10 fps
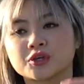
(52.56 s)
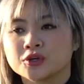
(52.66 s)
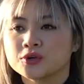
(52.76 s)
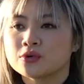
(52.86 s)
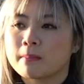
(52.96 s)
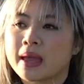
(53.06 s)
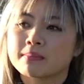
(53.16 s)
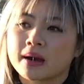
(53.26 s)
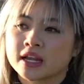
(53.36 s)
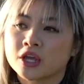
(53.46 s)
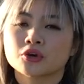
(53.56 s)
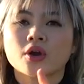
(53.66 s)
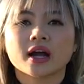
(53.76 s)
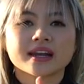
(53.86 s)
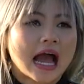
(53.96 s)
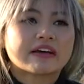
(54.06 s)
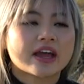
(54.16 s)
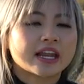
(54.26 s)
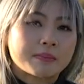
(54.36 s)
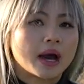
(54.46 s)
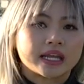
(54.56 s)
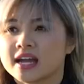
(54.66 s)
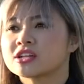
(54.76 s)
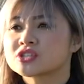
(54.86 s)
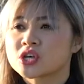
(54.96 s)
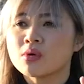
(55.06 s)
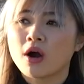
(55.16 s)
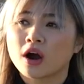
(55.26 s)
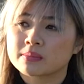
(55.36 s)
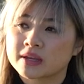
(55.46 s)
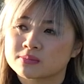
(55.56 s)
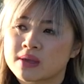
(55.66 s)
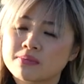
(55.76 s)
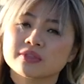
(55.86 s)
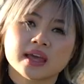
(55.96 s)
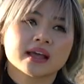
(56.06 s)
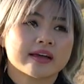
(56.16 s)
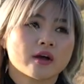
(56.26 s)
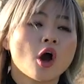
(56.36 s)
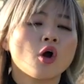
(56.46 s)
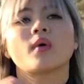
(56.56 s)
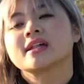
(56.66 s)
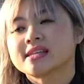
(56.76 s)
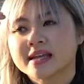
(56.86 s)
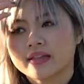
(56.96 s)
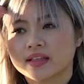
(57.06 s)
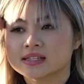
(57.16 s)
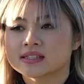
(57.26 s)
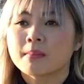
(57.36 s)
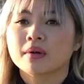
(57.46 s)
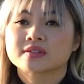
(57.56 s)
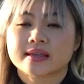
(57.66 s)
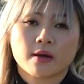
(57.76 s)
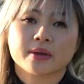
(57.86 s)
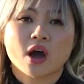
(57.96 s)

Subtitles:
you make money, you're not gonna have any money. And it's so hard because people think like, oh, once I get these numbers, then I'll be